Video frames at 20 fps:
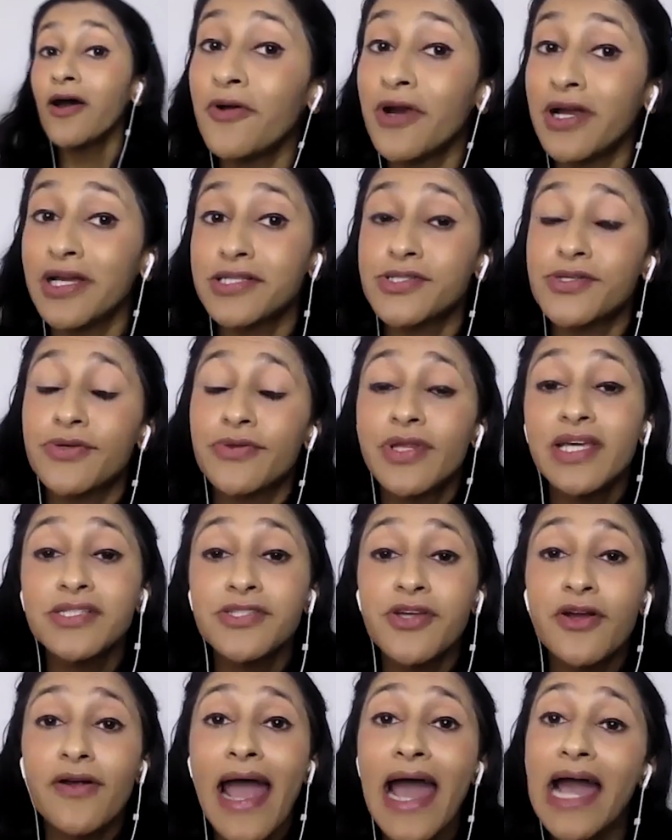All right, so
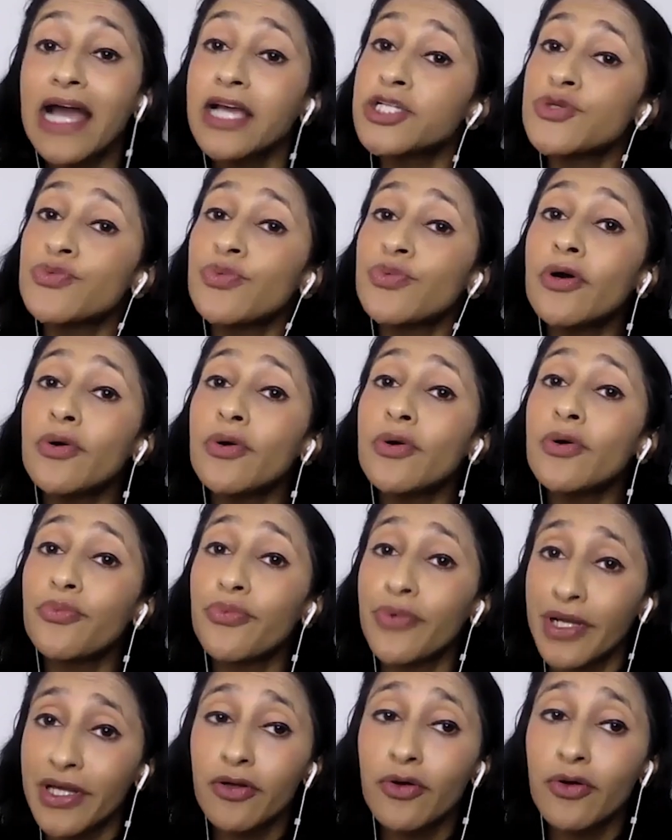these are actual
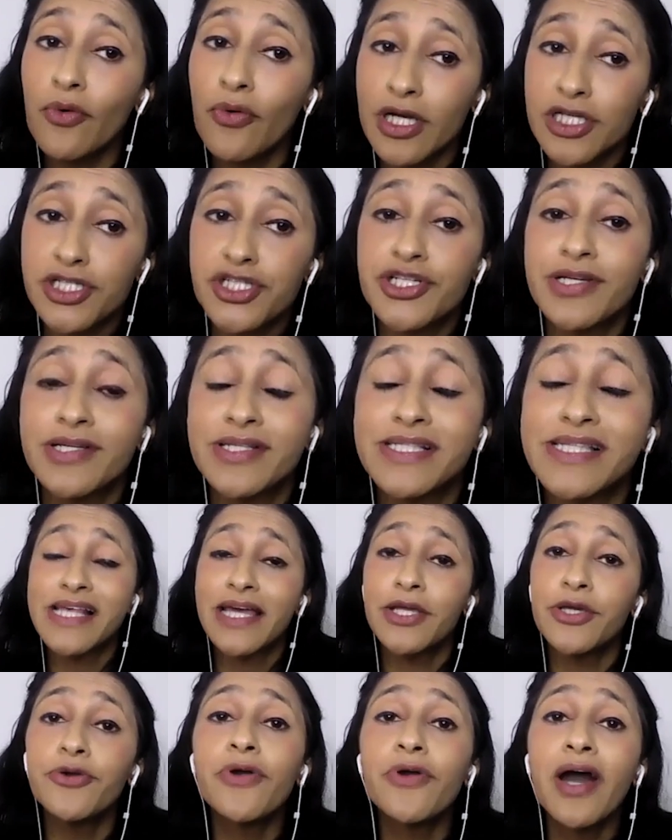real questions
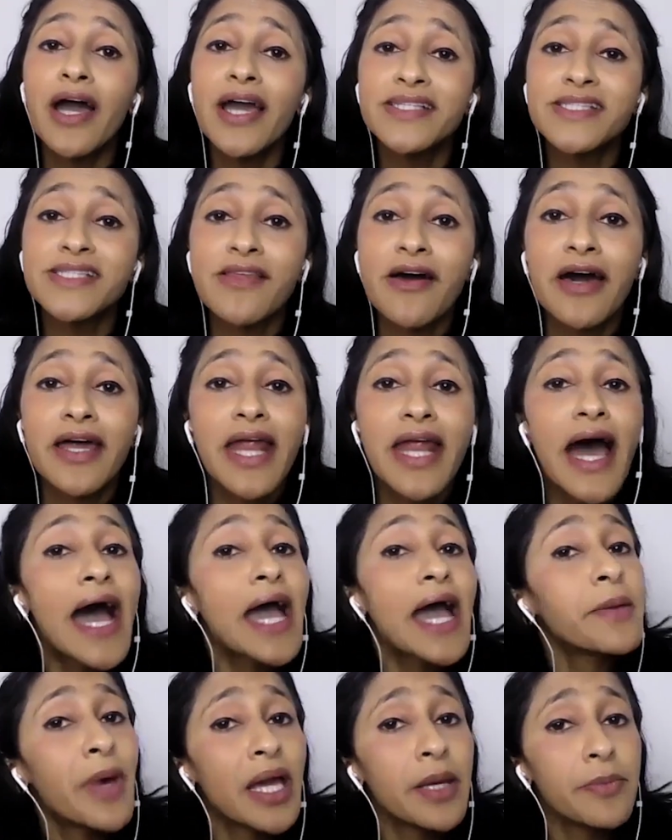that you guys thought
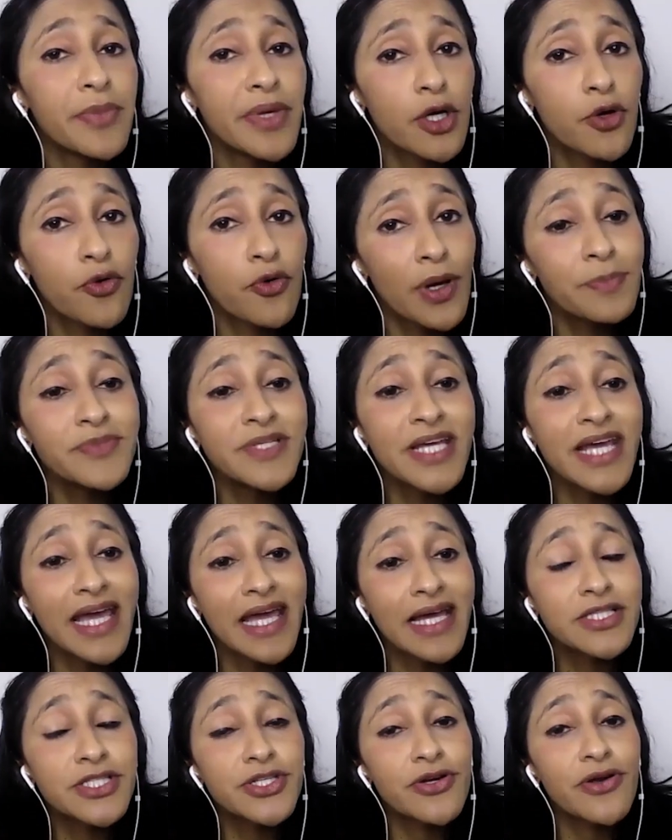I might be equipped to
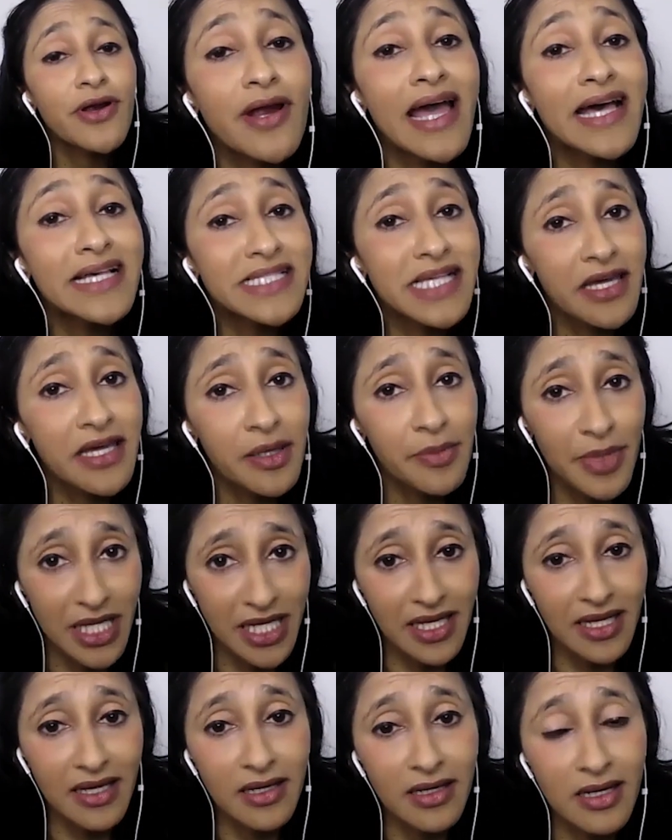answer as a
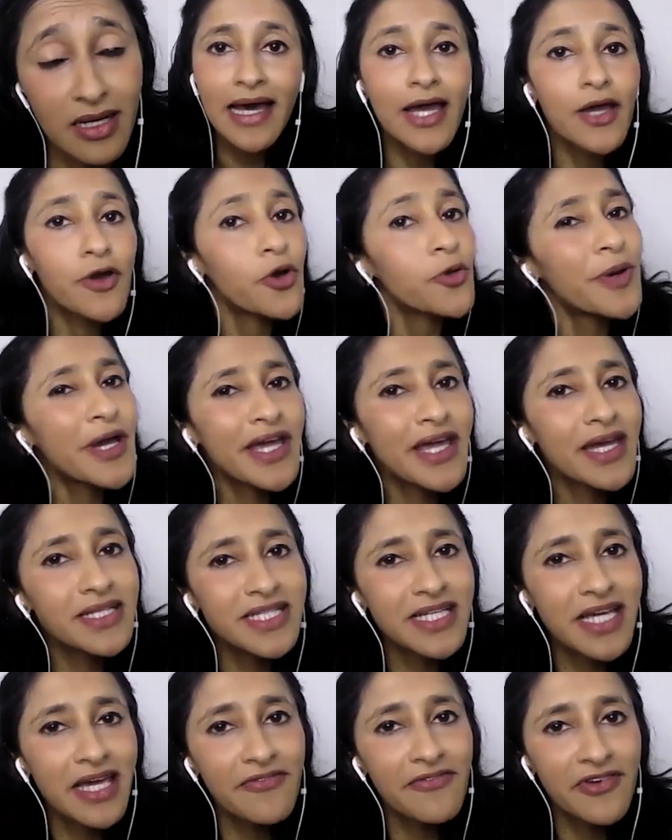comedian. I hope I
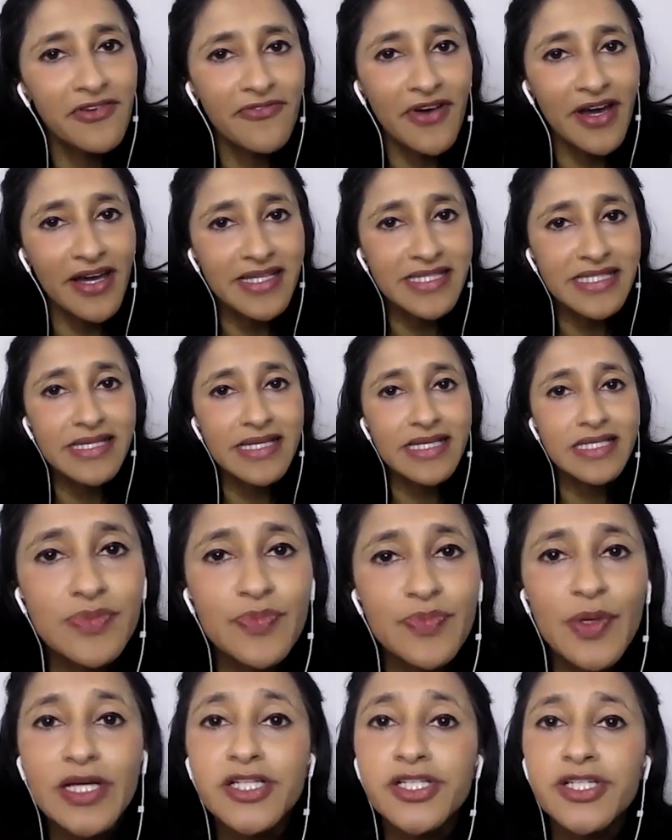get to give advice,
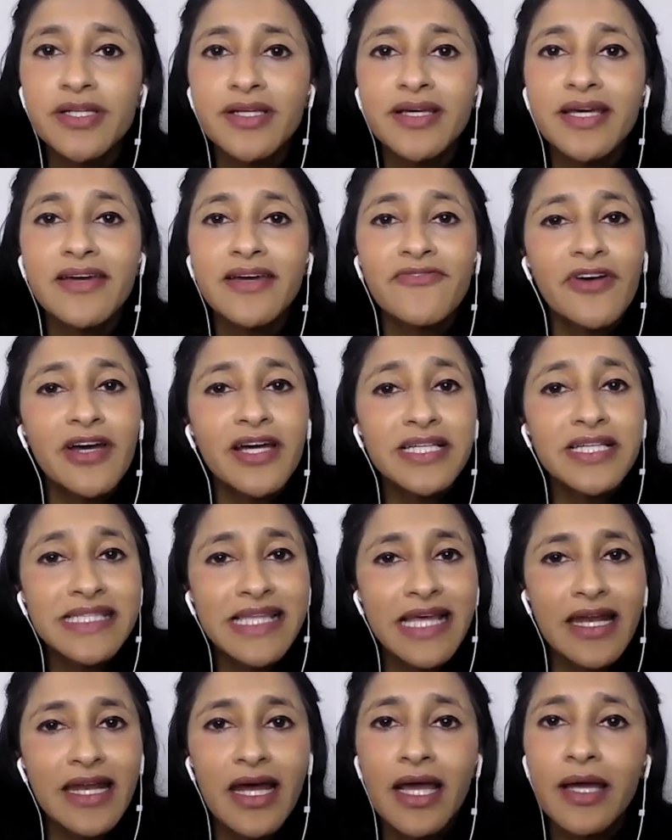especially
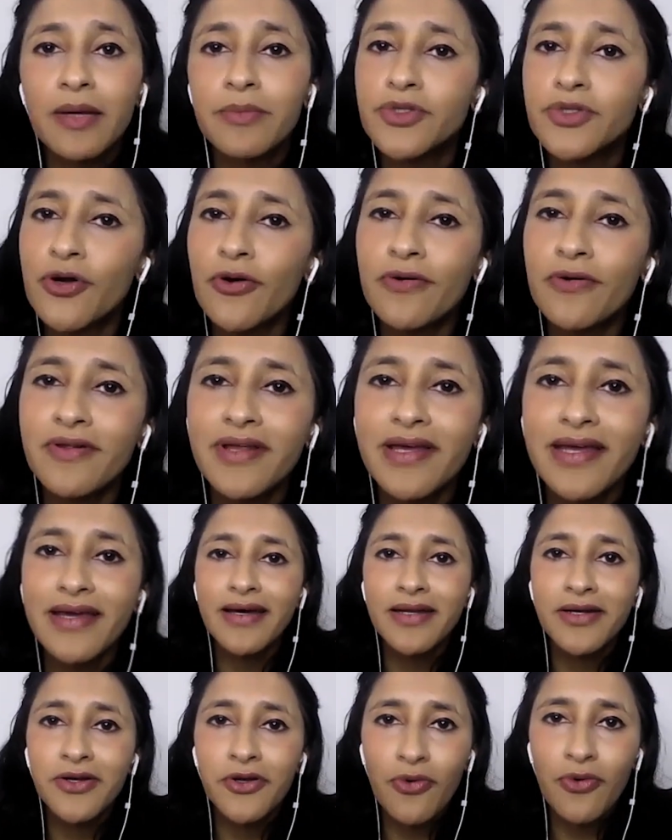advice that I am
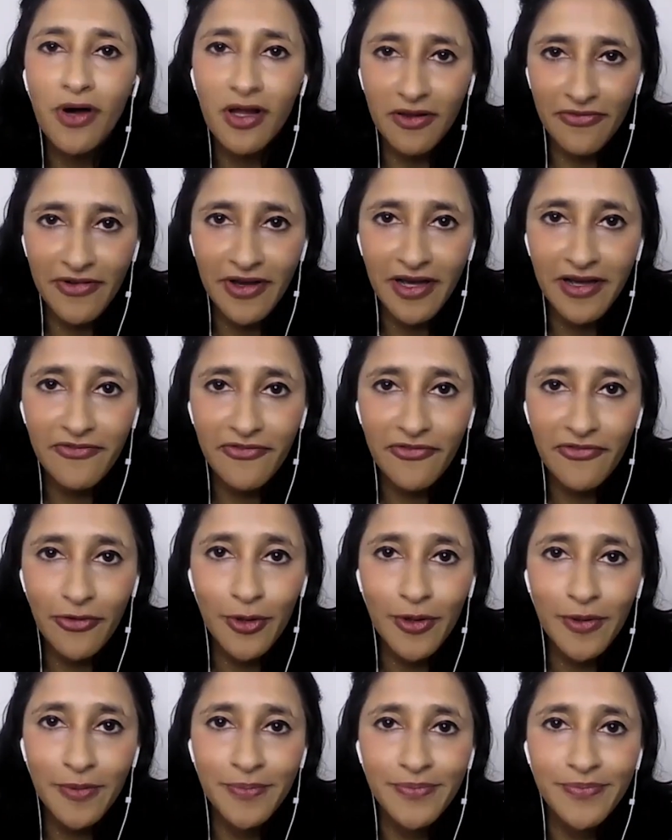totally unqualified
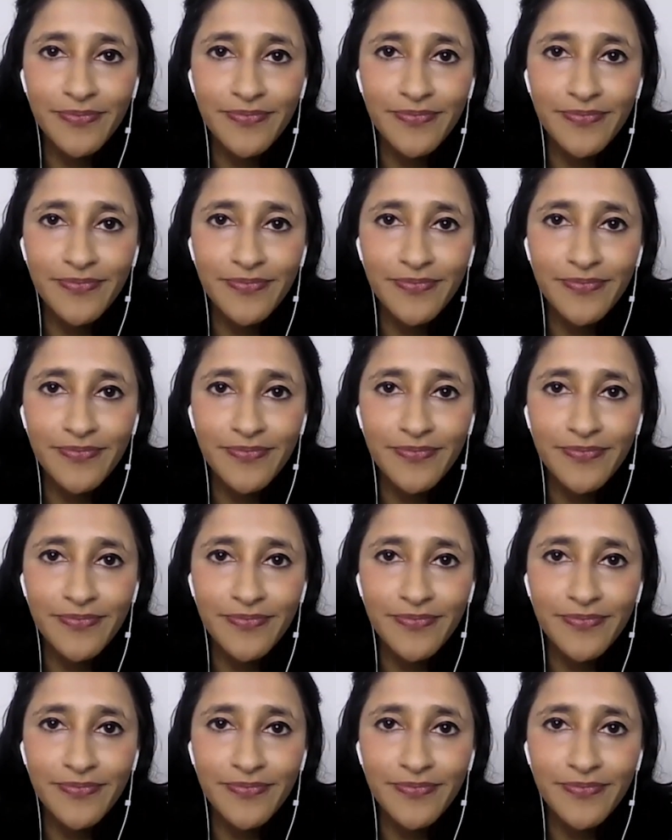for.